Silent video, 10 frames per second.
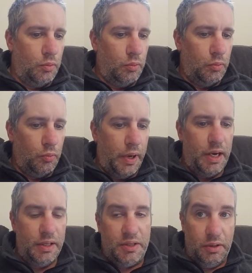
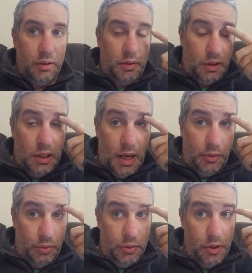waited till the clock
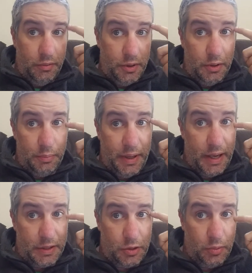rolled over
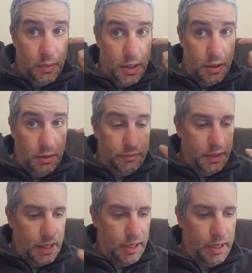past twelve
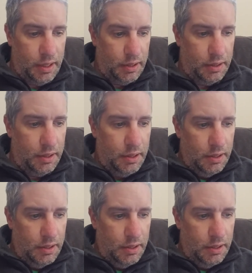and